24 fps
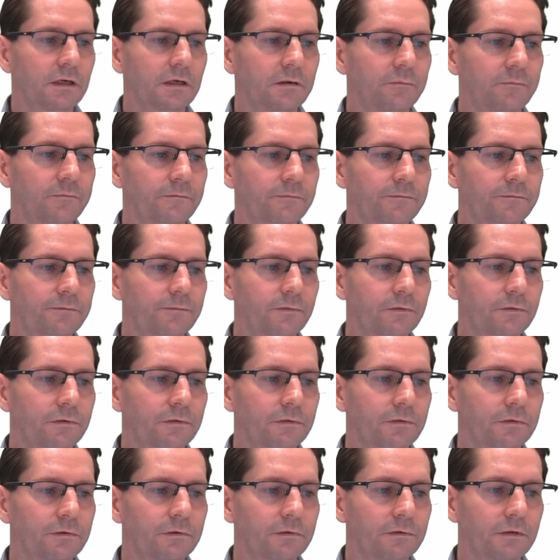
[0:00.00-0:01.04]

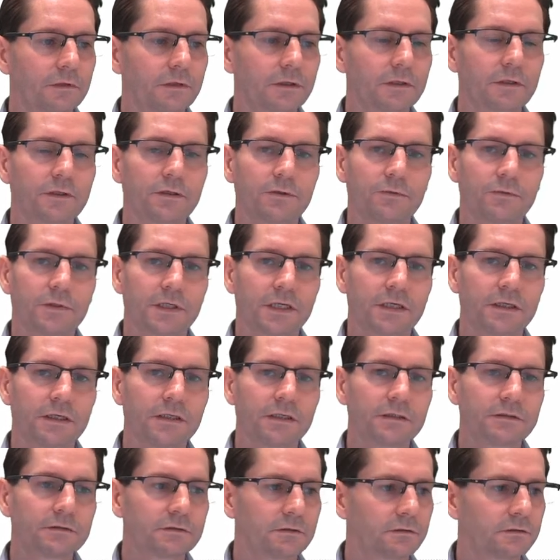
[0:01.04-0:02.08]
for the
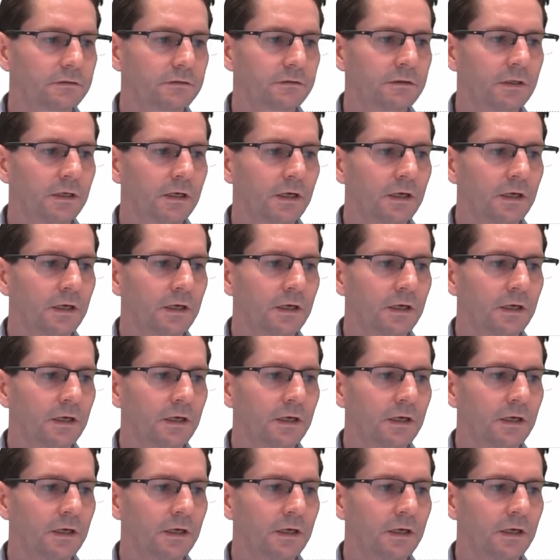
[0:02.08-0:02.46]
Q&A. So